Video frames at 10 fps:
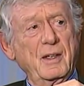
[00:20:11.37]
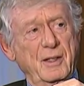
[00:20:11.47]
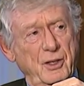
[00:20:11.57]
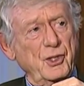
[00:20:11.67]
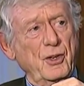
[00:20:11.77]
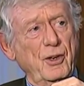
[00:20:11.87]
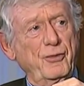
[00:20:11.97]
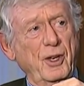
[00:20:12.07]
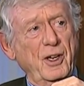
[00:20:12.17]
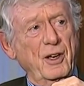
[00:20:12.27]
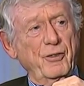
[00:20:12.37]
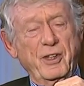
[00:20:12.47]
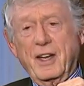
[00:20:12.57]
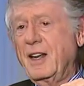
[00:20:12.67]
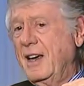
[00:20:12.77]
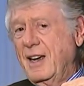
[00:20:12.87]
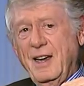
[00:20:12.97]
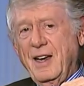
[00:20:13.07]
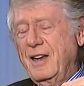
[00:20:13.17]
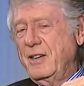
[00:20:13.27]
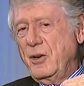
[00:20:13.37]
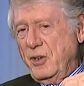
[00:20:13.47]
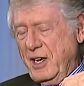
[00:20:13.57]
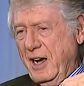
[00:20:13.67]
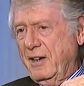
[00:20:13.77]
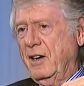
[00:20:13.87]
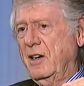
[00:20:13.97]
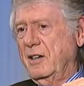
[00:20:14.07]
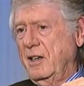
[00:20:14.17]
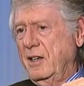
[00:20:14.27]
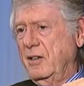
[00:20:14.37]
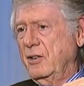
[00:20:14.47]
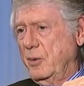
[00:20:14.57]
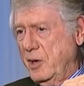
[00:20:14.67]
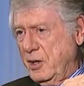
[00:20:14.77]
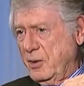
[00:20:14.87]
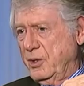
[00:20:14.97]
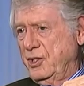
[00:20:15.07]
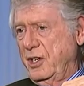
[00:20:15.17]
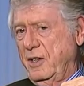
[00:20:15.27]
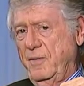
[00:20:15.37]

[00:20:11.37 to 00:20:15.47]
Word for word: And there's an awful lot of that, and you cannot in a democracy.